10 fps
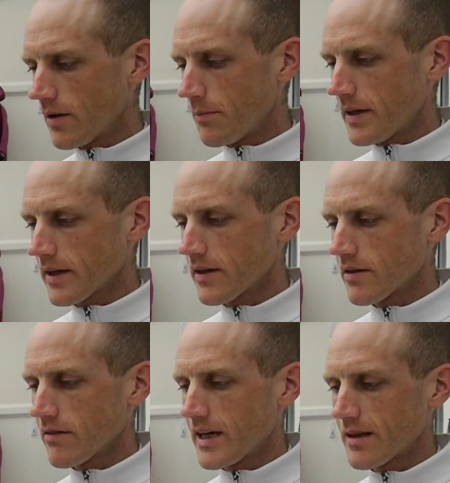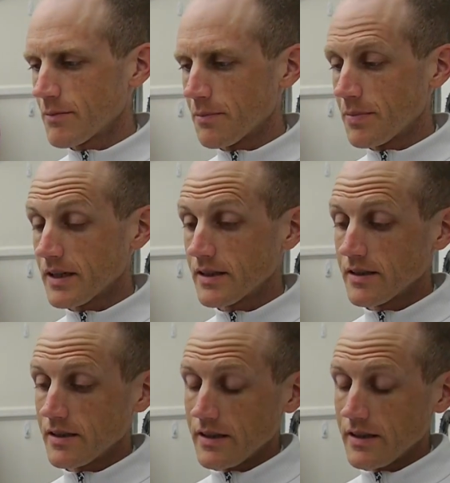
got back into riding my bike.